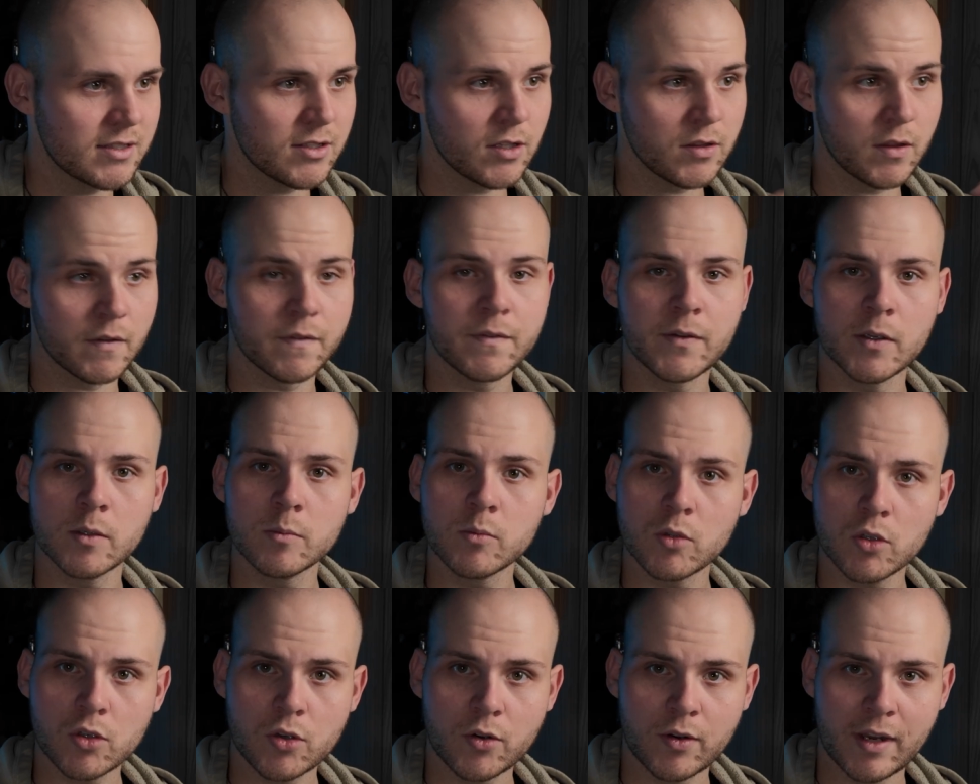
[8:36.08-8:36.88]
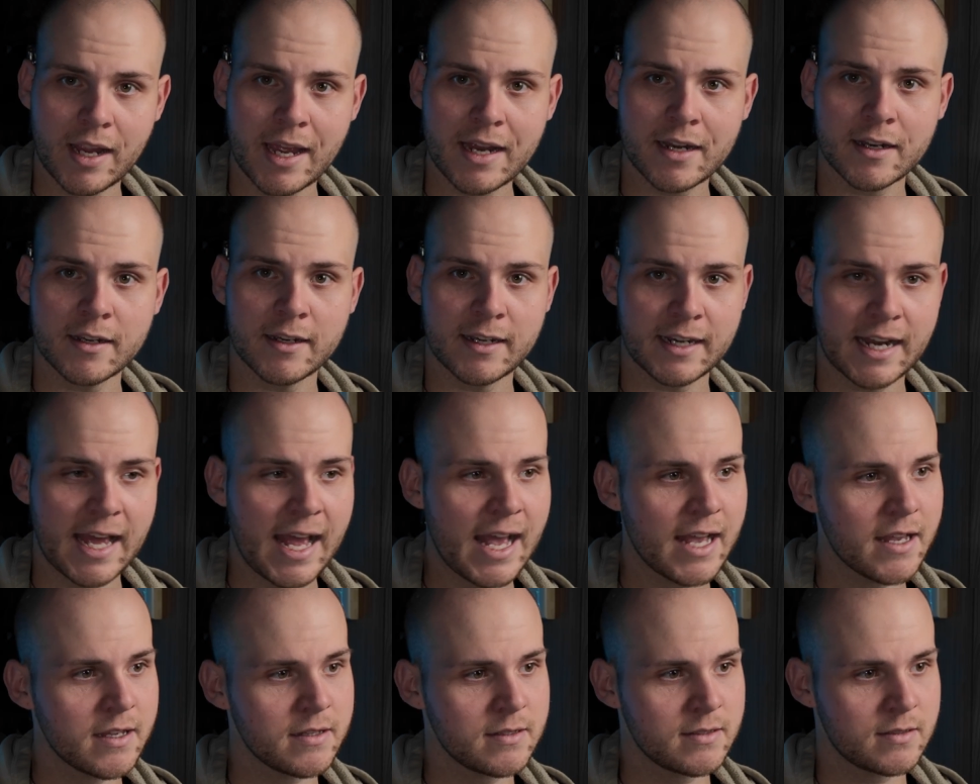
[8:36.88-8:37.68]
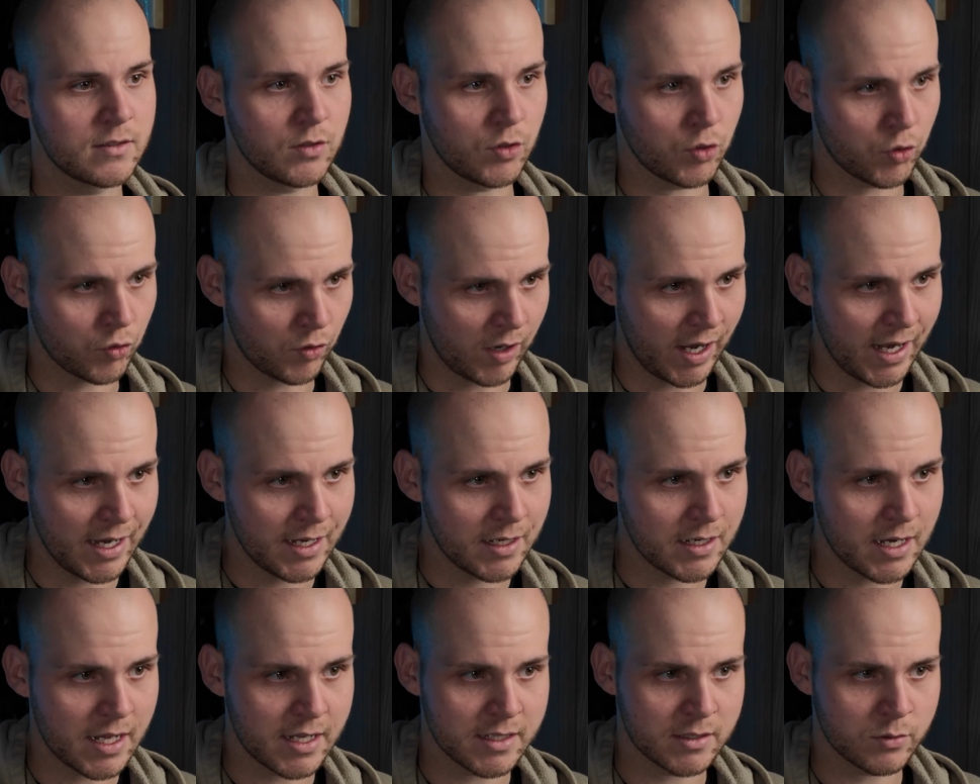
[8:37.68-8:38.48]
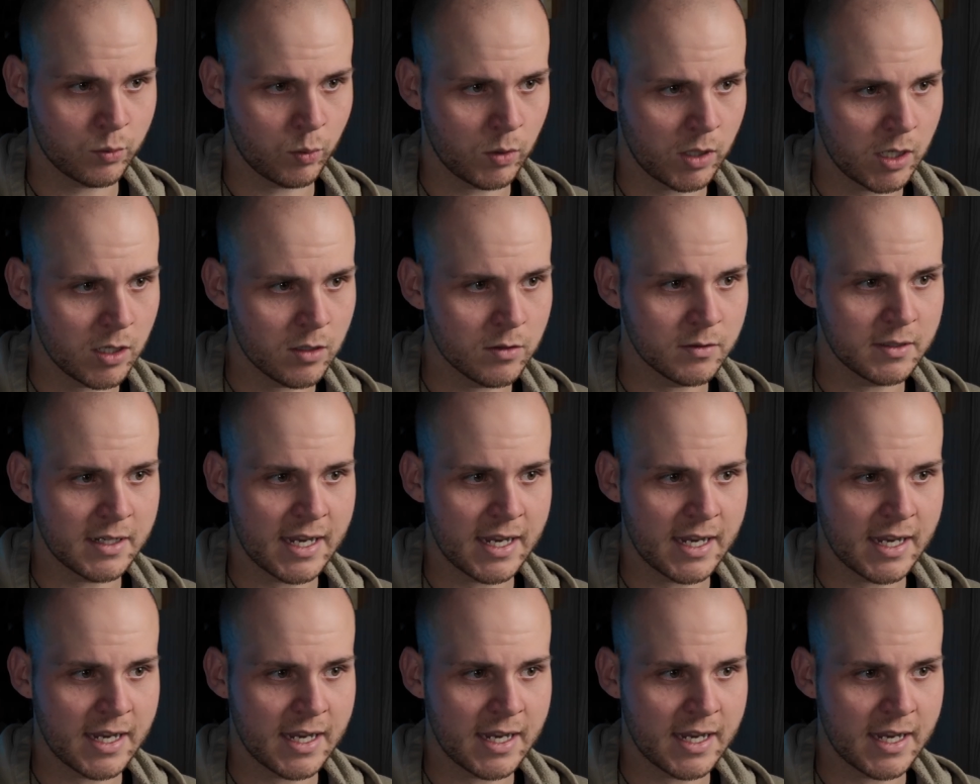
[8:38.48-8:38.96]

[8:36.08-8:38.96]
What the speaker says: So the Film Look Creator, it has grain as well.